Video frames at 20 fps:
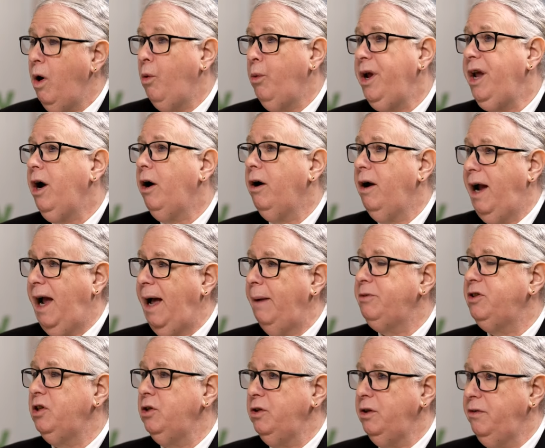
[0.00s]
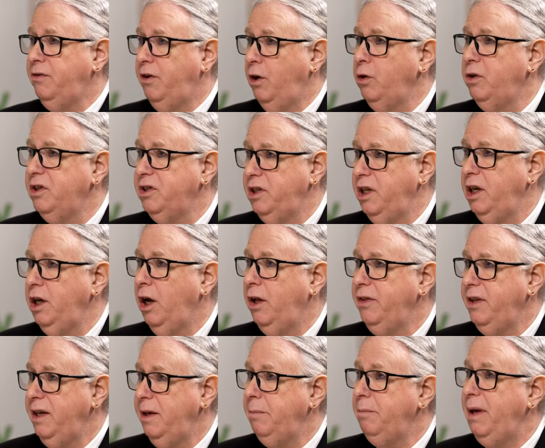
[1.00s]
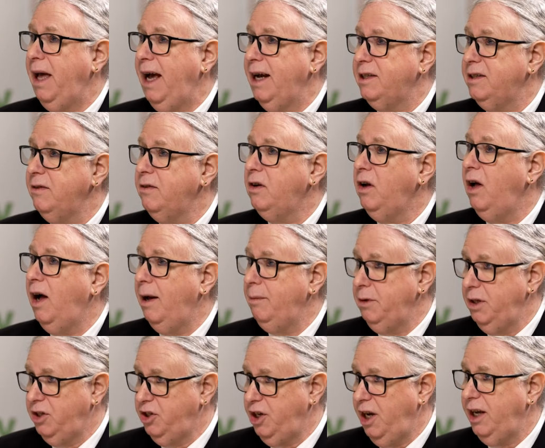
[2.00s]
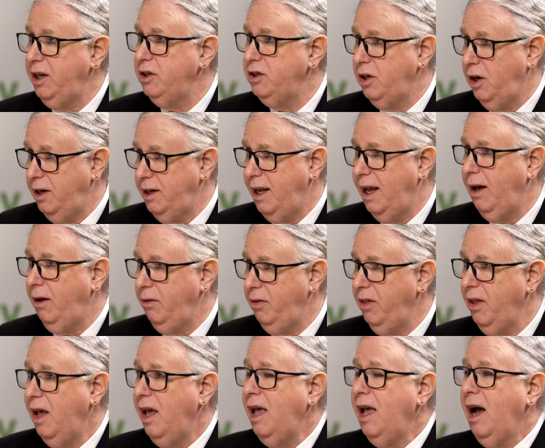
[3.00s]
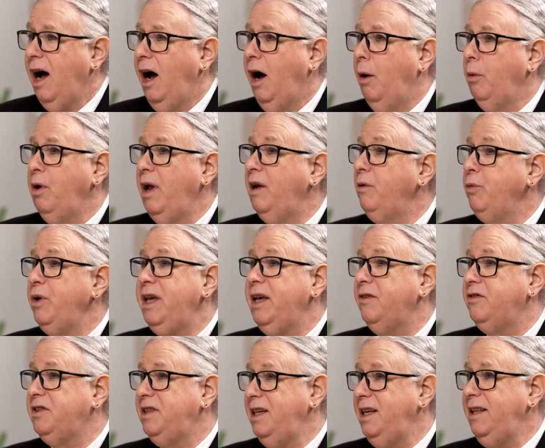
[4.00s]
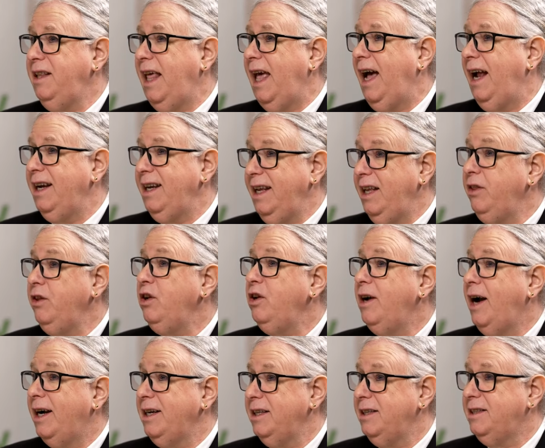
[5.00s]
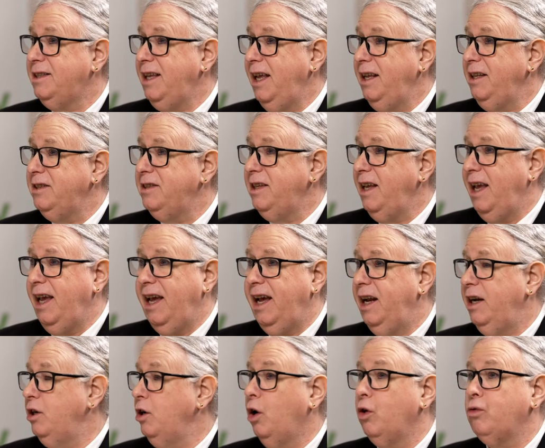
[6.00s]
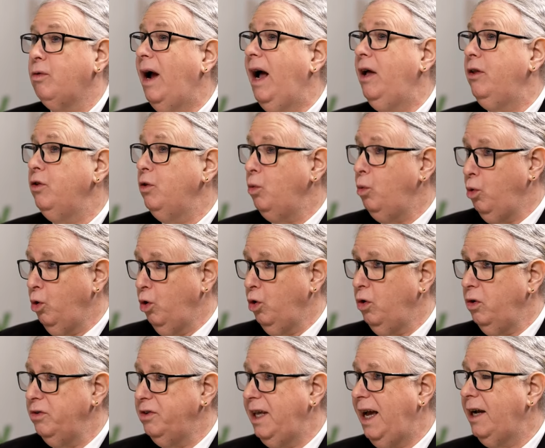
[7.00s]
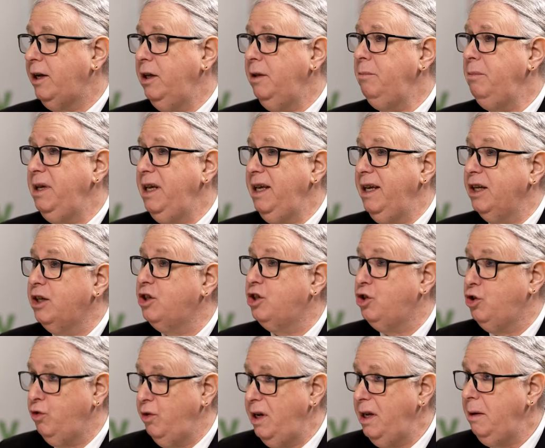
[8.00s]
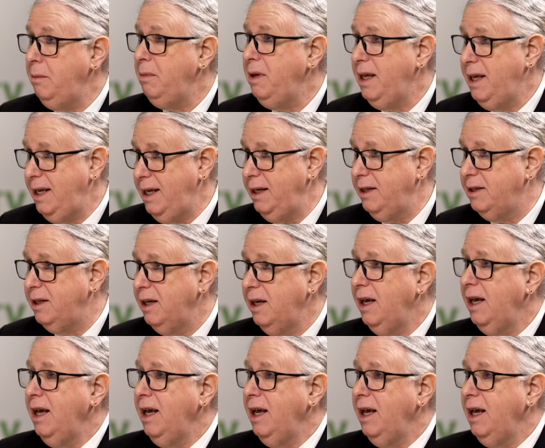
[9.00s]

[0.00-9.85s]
Well, we are absolutely focusing on the impacts of climate change on health. Mm-hmm. Um, and we have seen that in the United States and around the world. That can be extreme heat,